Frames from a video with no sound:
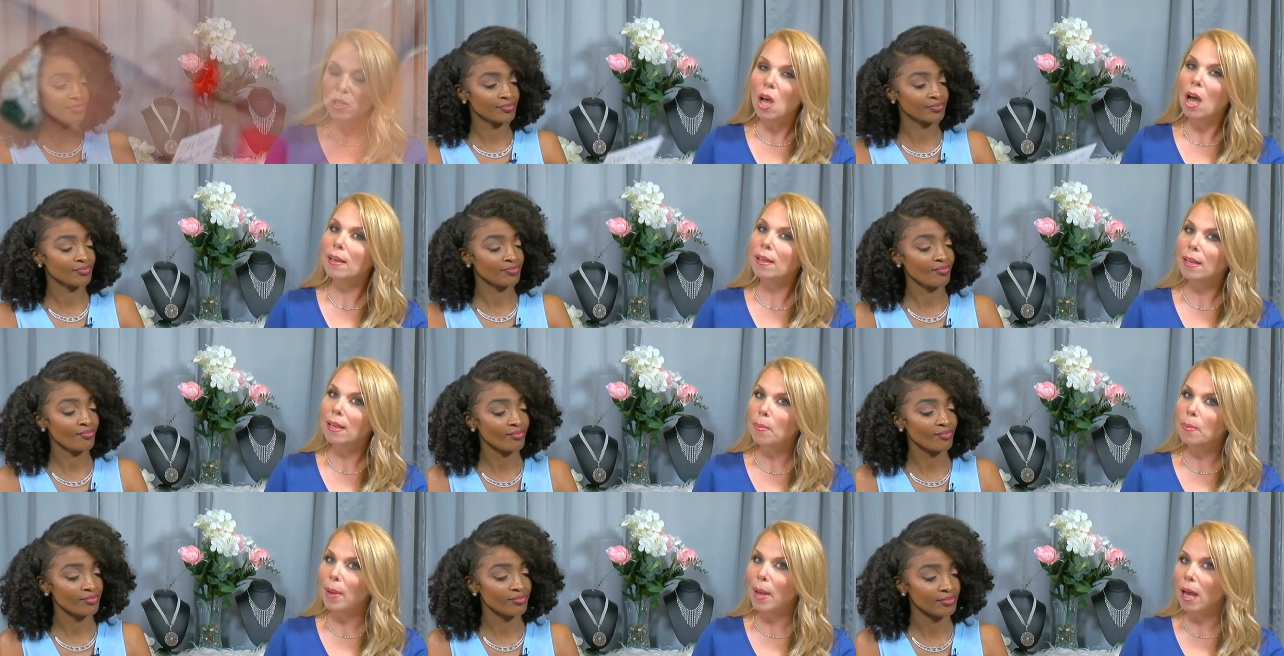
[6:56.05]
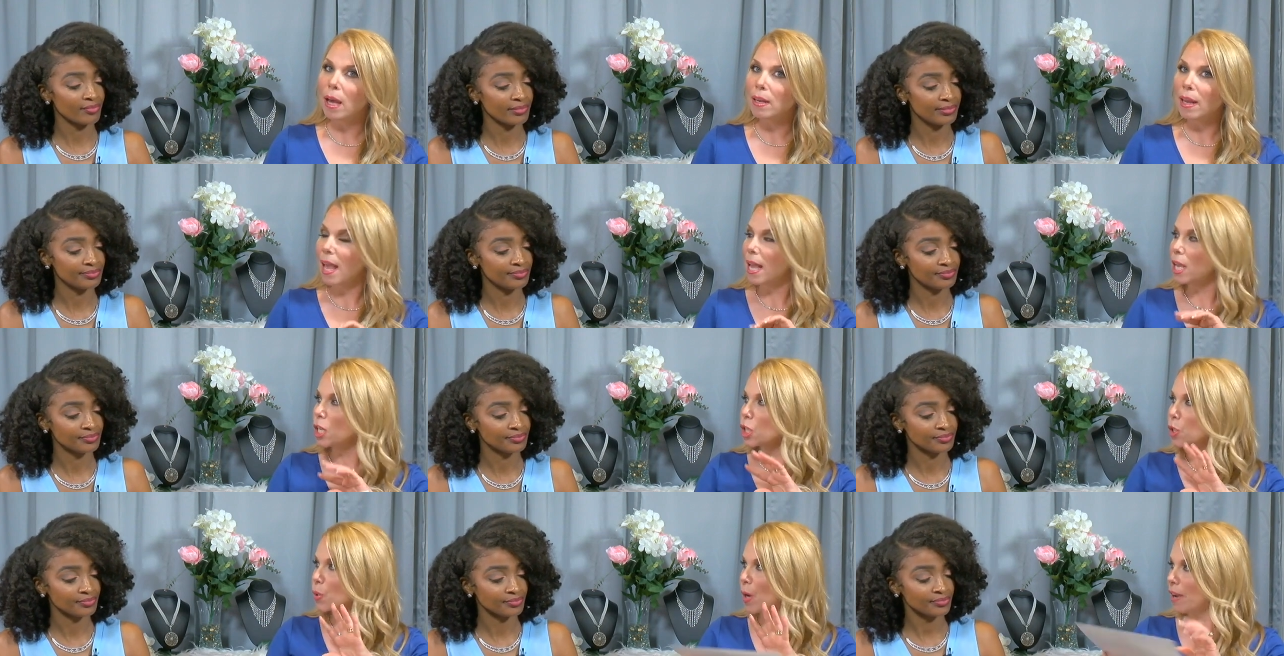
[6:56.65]
Speaker 1: Talking about
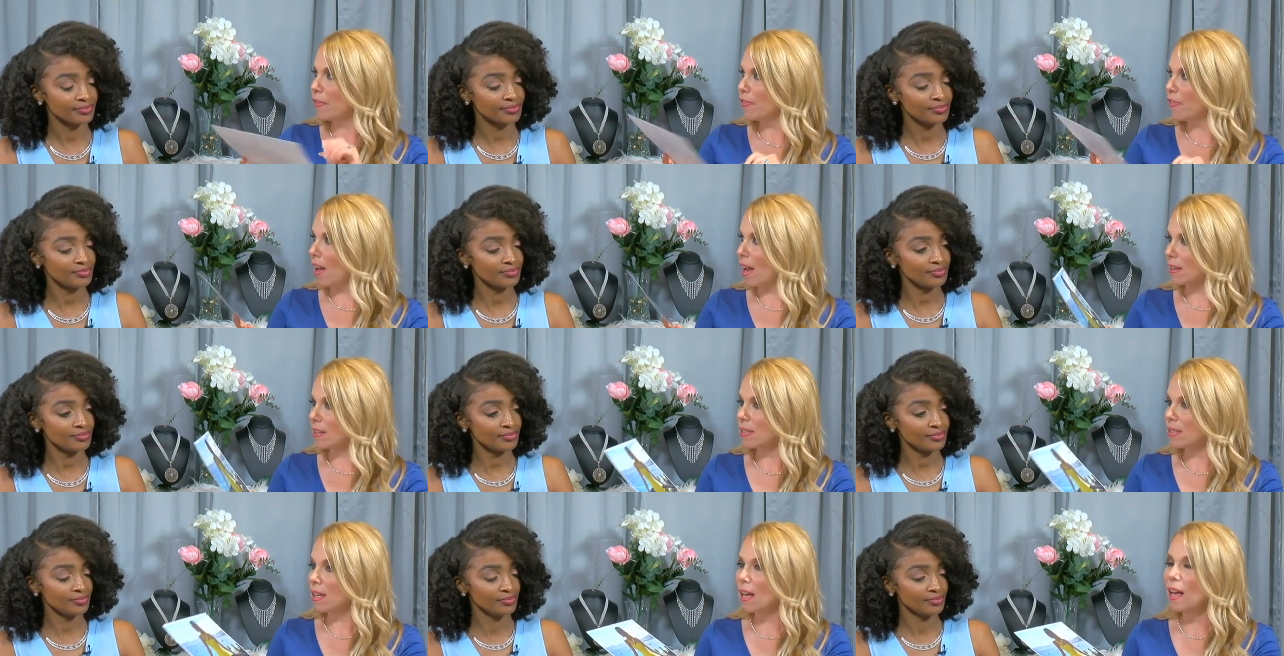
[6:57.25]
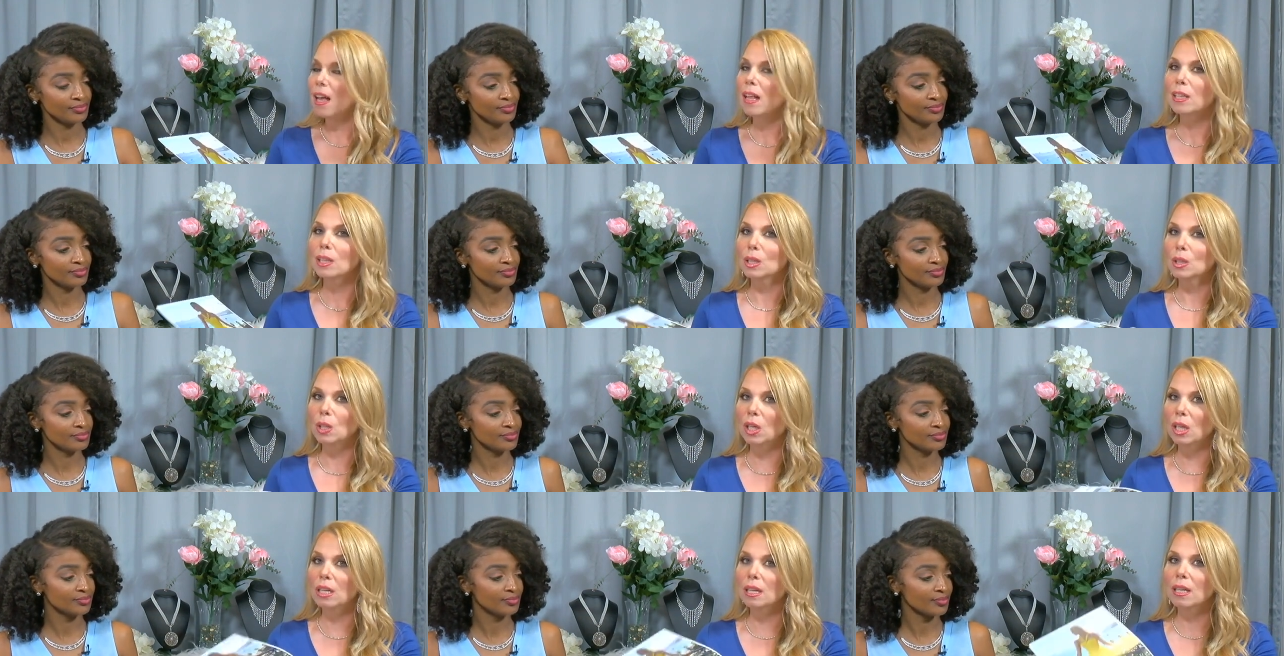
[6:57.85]
a trifecta
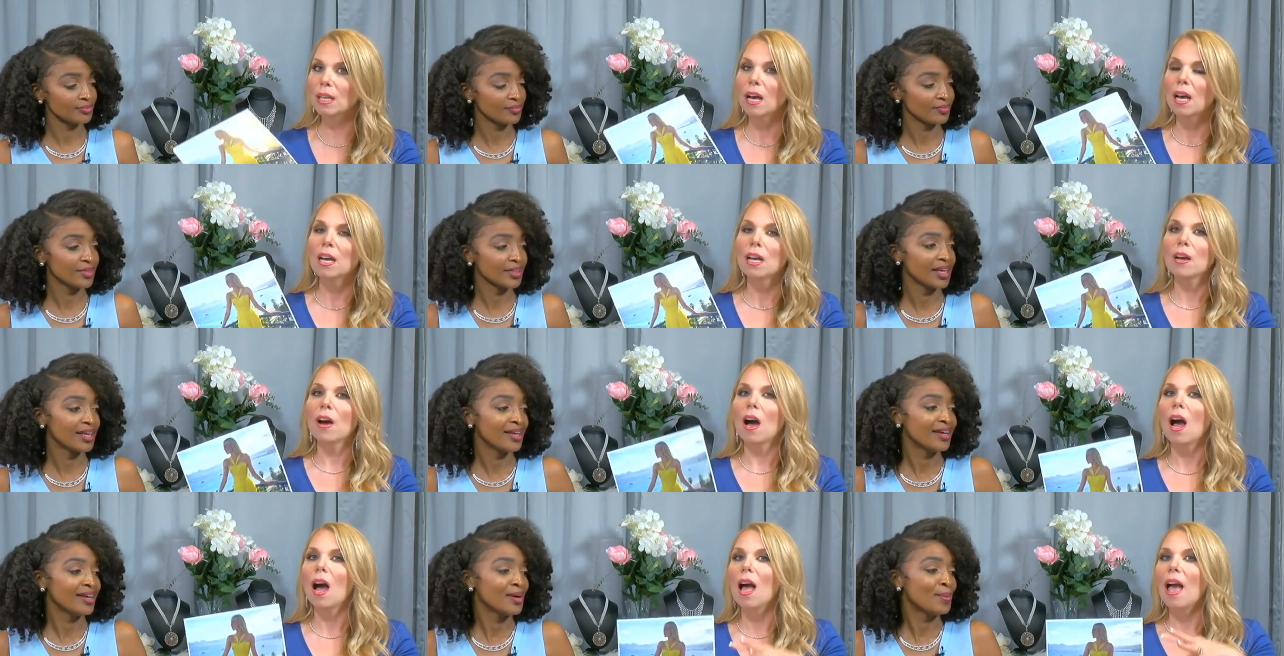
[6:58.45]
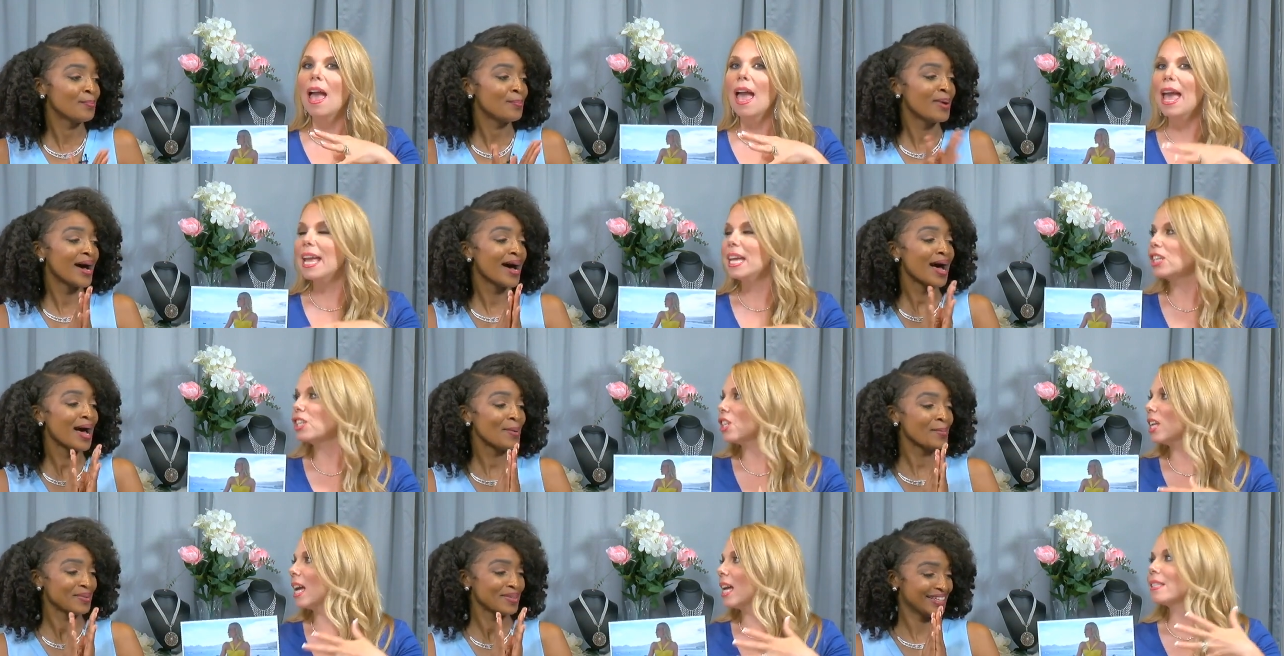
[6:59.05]
look, a. Oh,
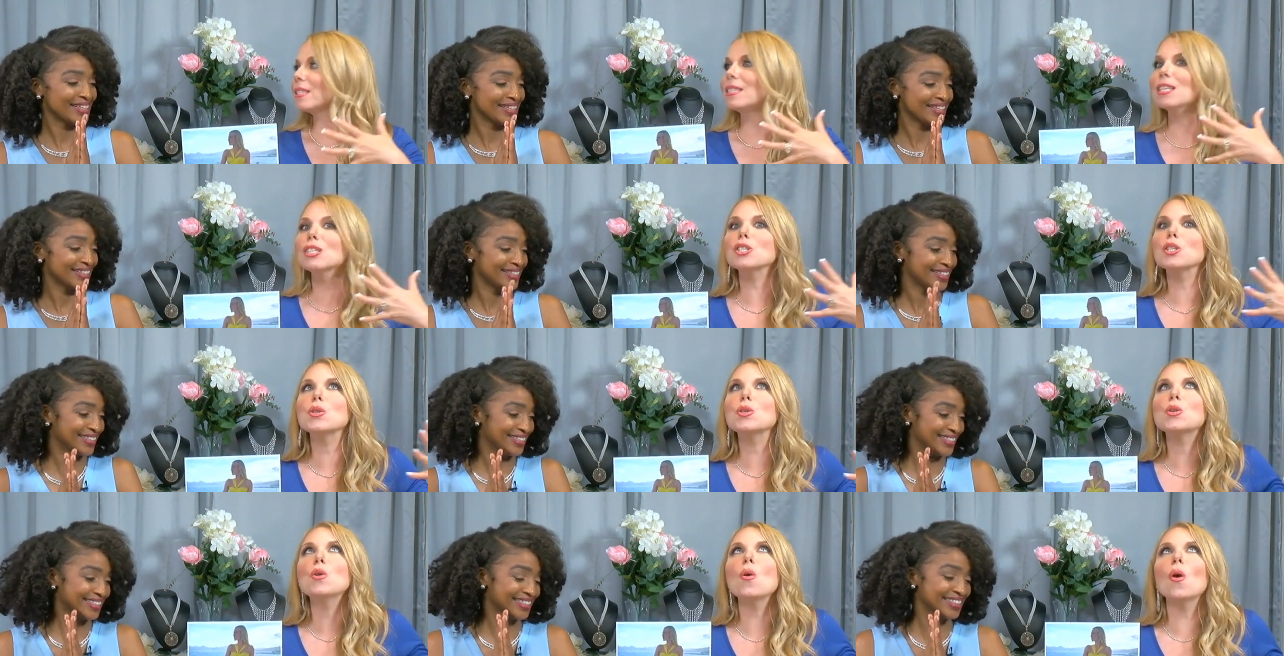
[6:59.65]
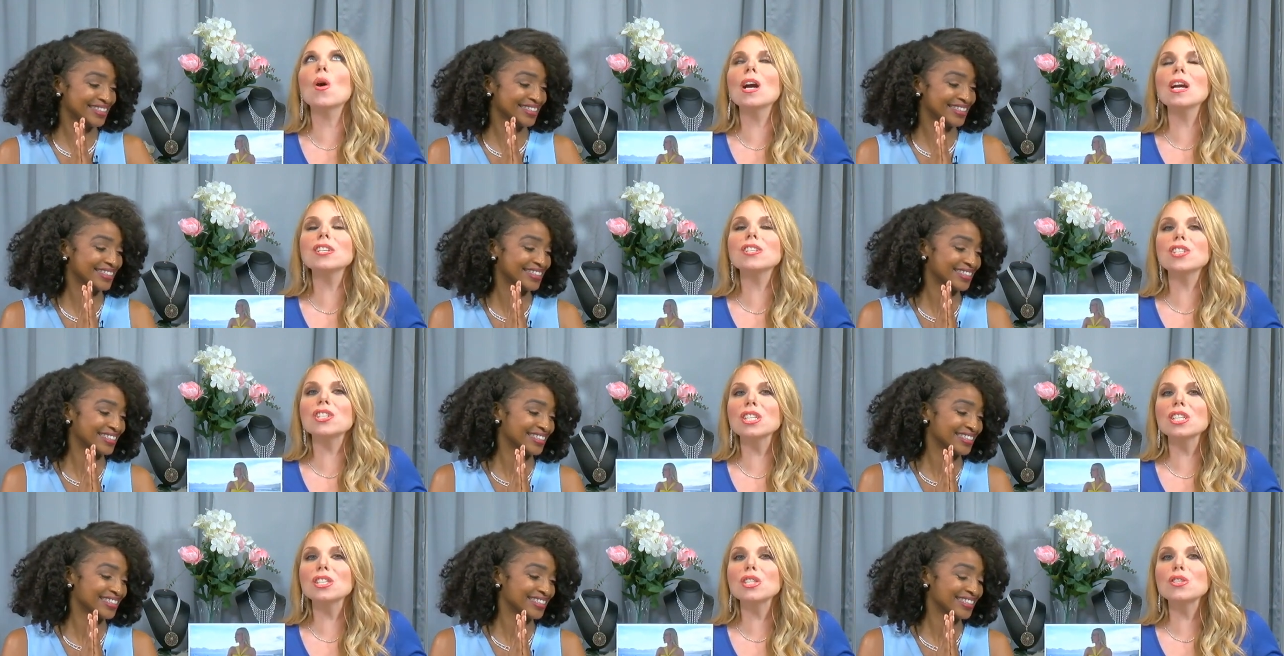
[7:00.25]
she has this
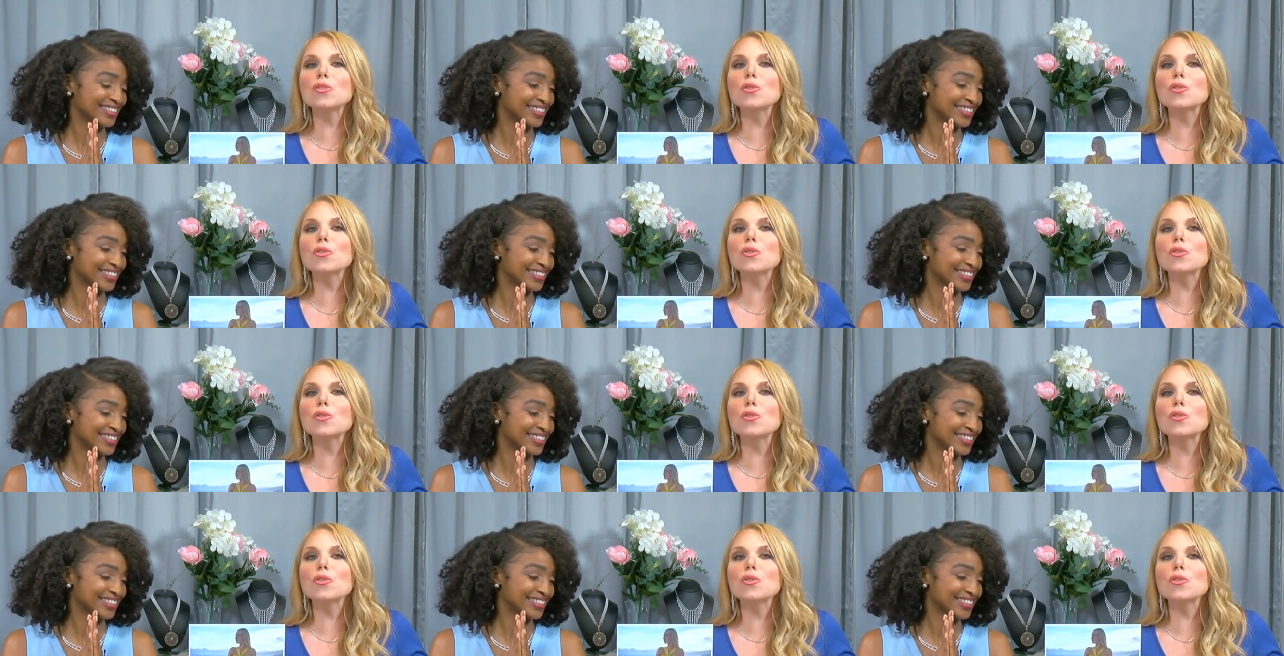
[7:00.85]
gorgeous